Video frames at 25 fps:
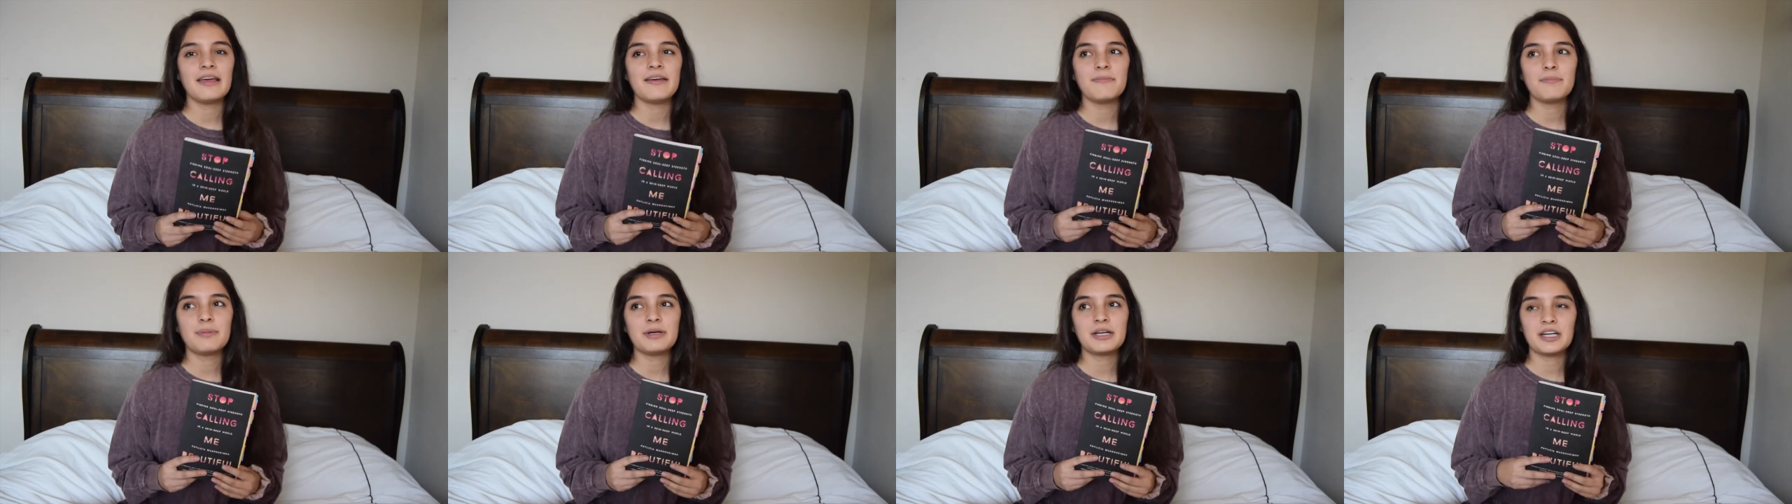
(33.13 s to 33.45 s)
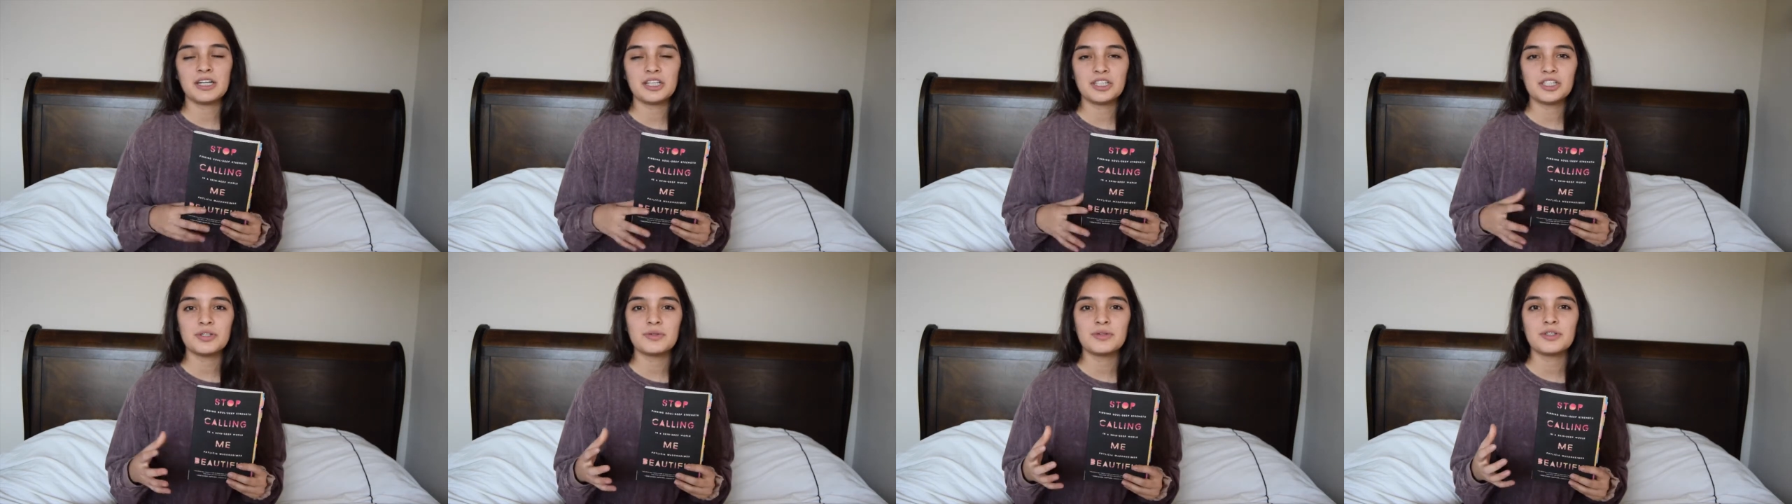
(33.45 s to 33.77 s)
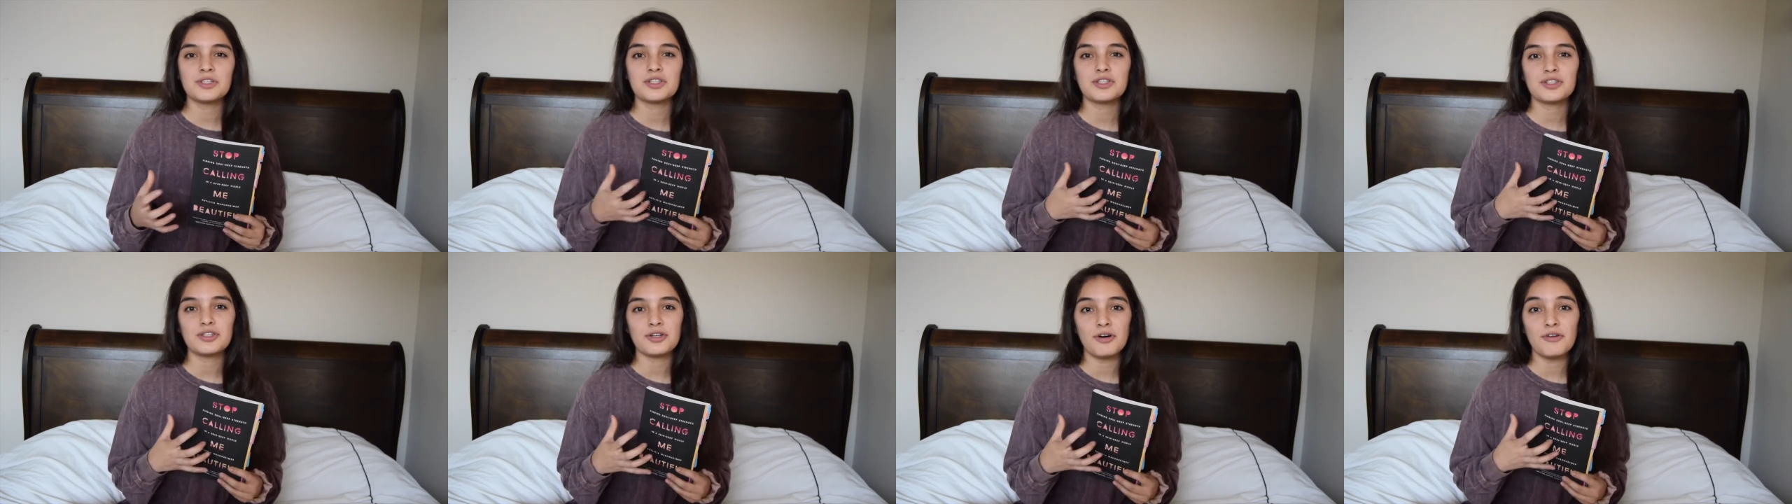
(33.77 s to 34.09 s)
because she
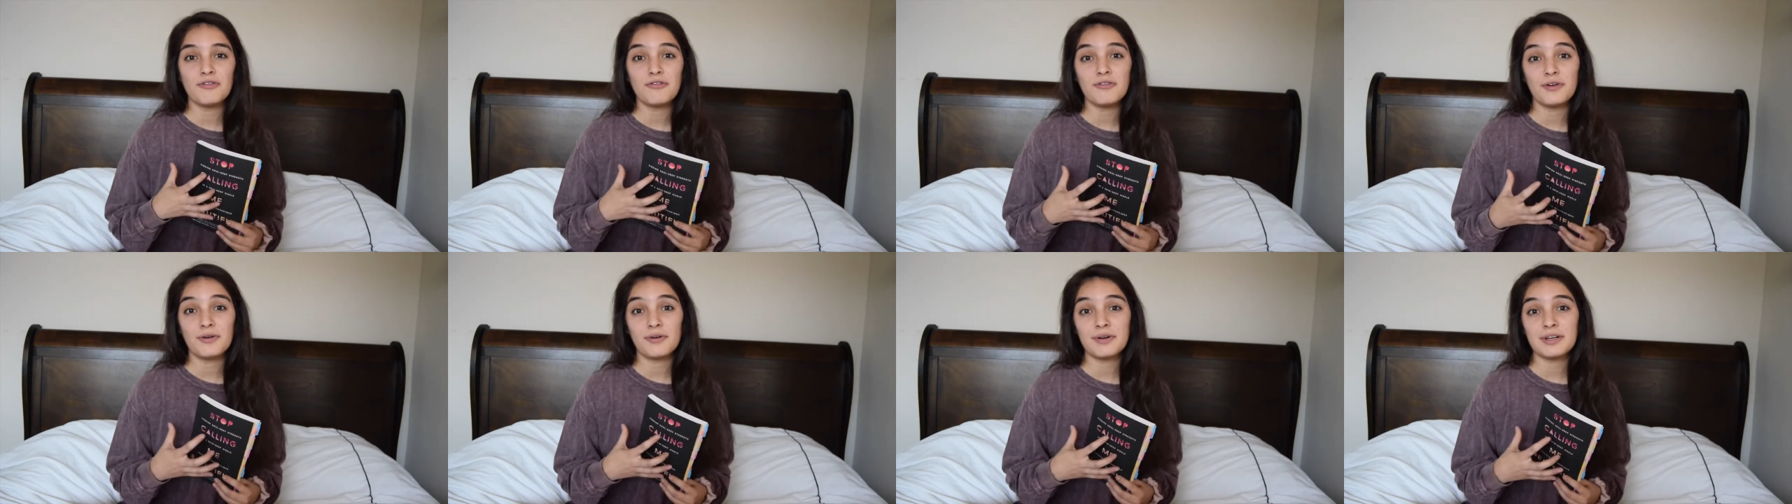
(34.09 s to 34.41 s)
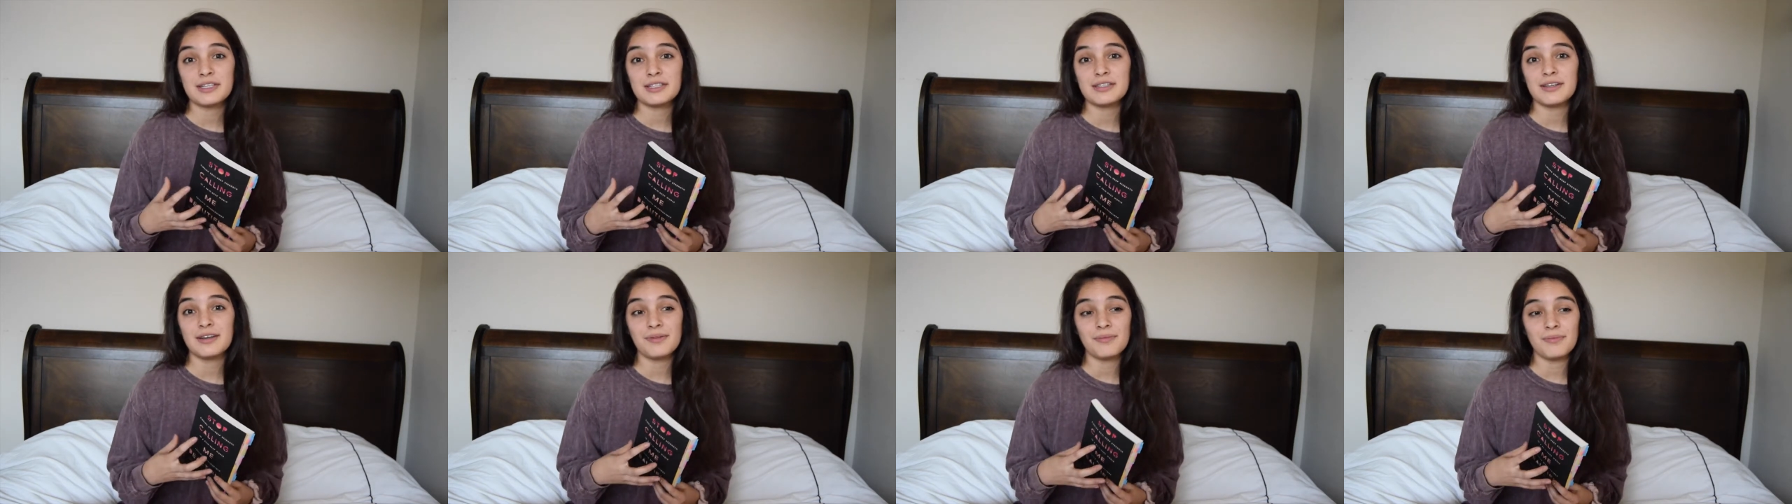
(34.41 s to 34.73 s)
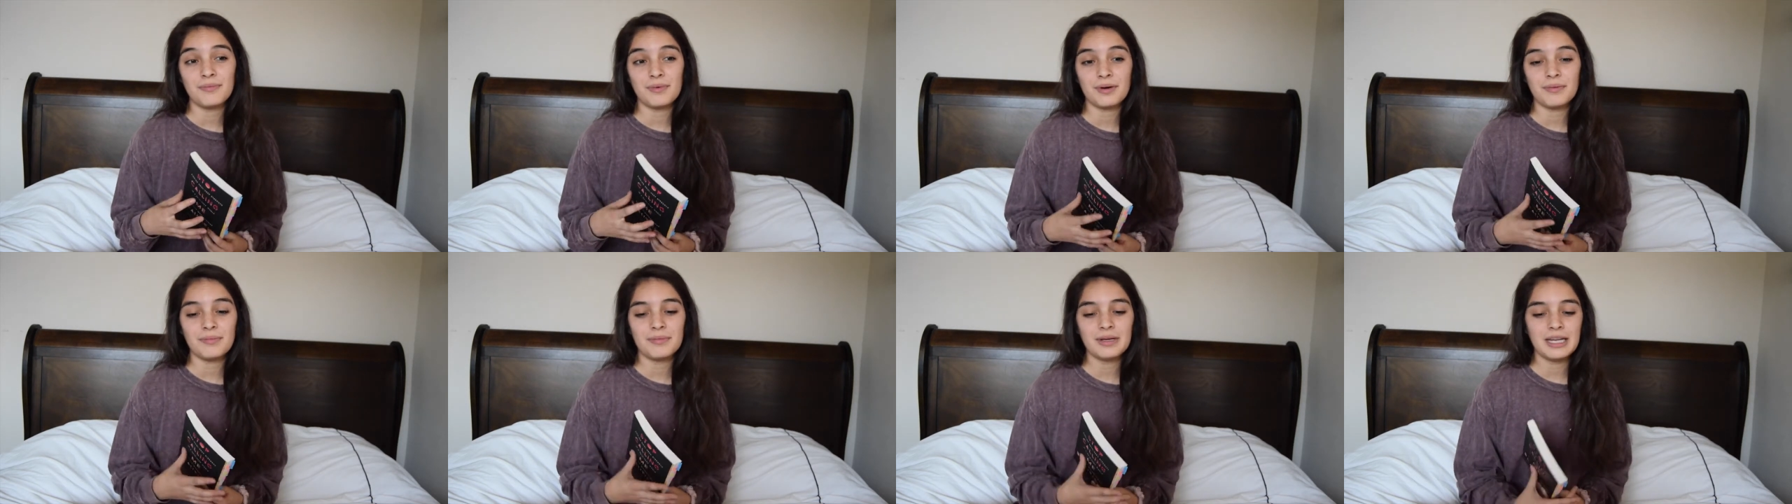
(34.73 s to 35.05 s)
was so focused on
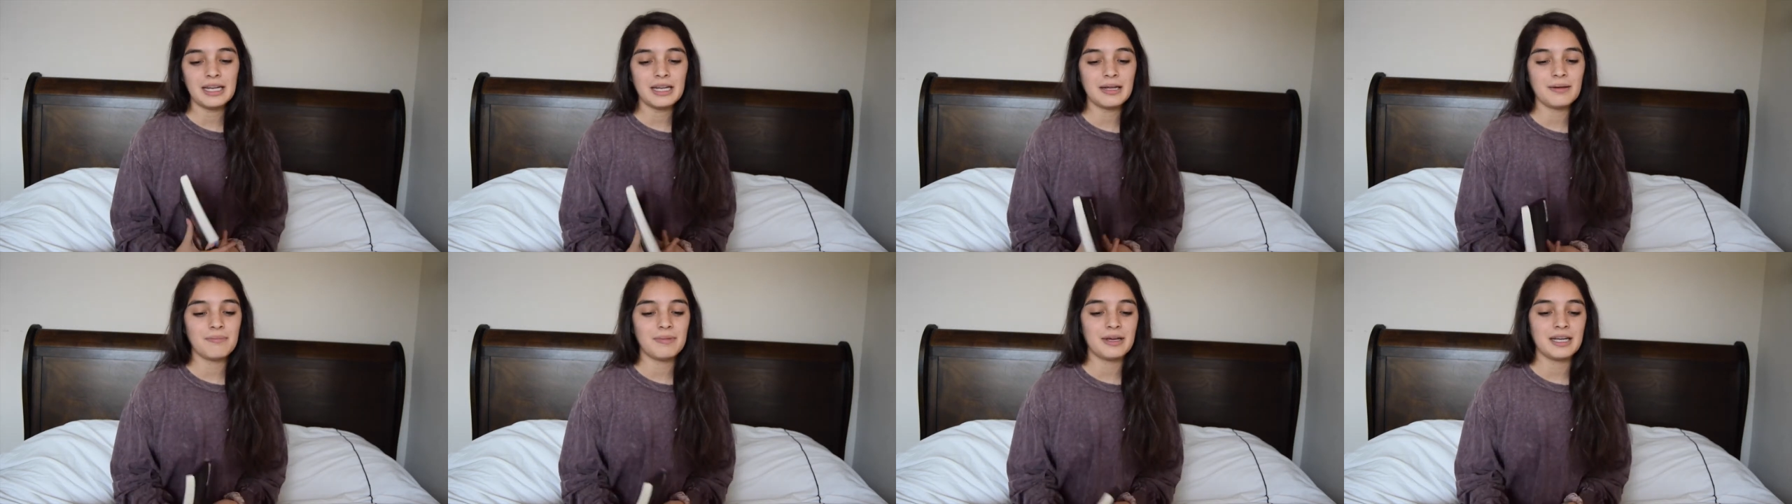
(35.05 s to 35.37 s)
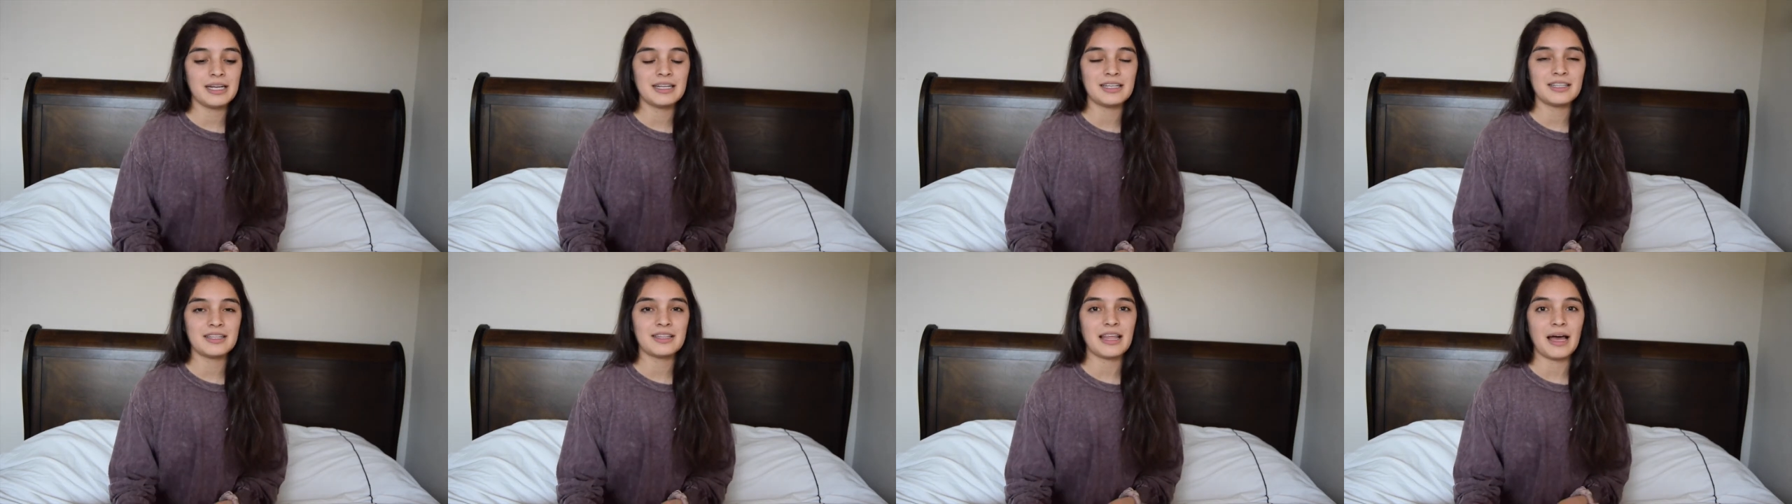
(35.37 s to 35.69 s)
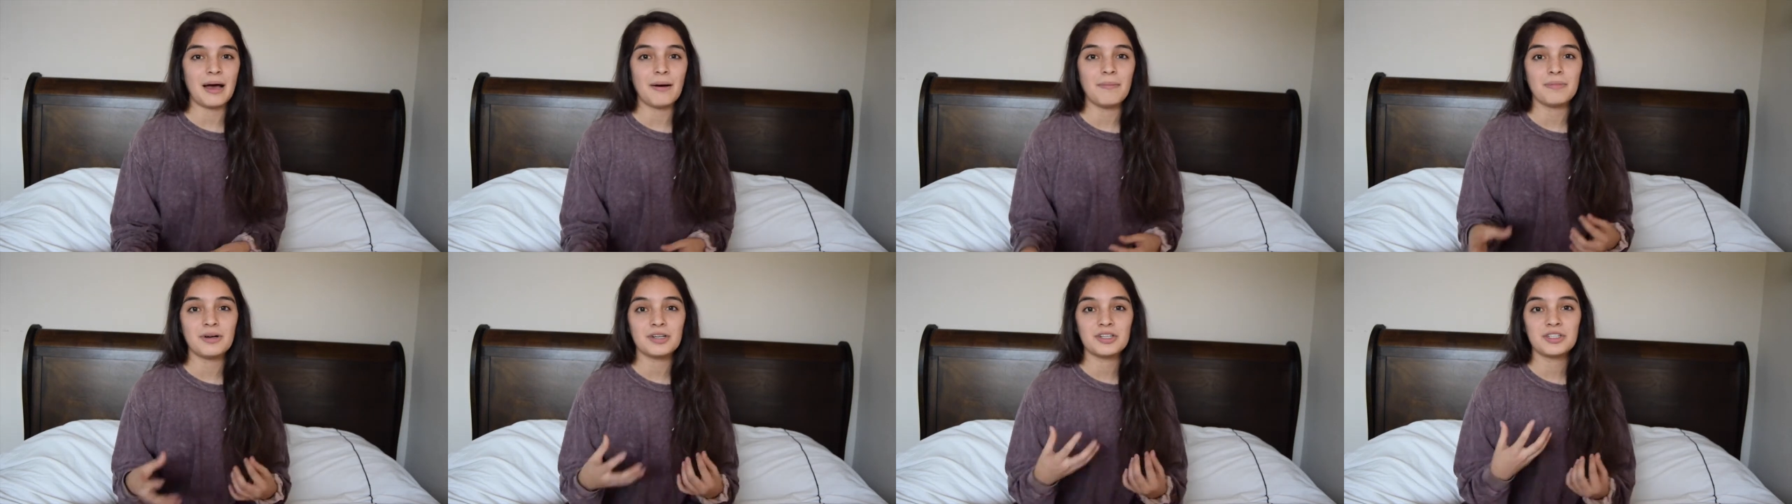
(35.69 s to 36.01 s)
women, it made it
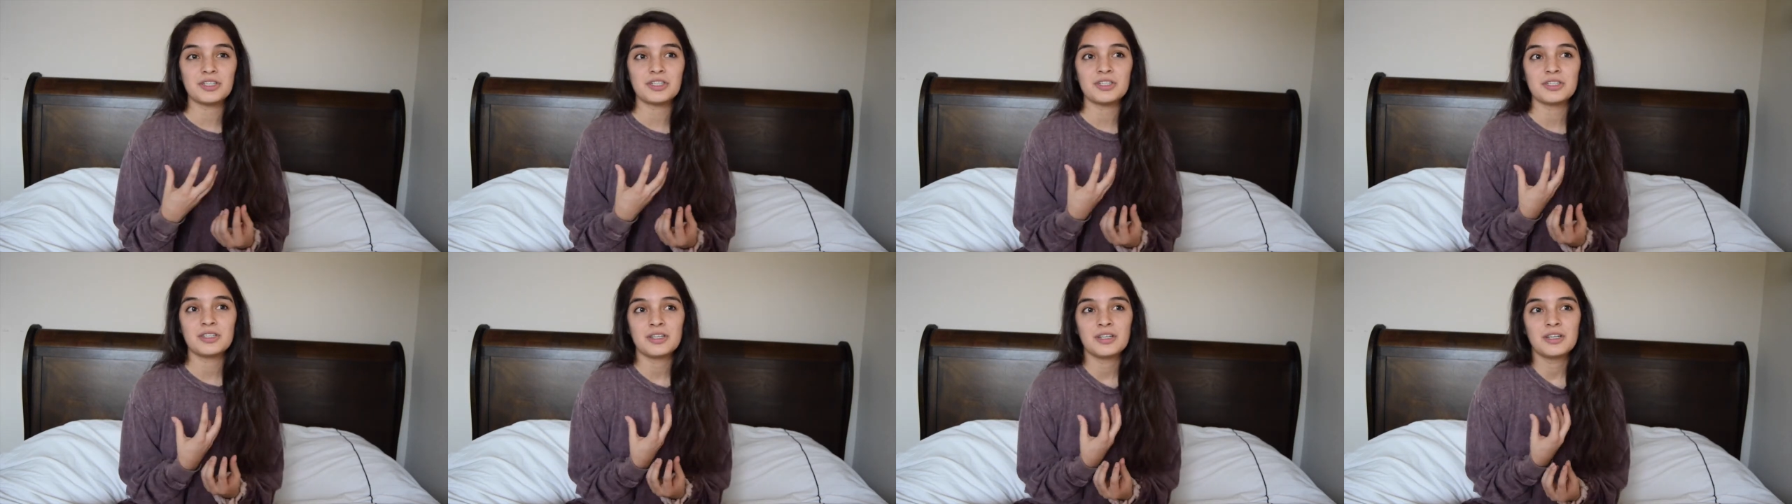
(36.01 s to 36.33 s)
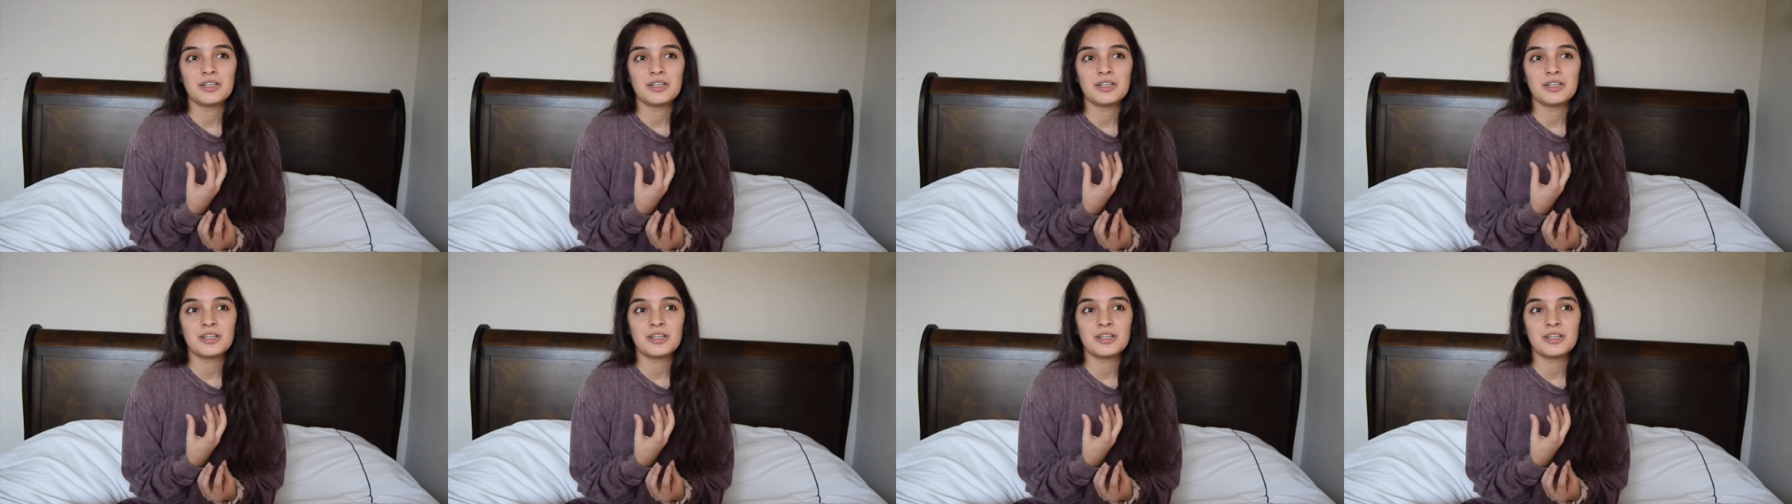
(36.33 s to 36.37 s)
that much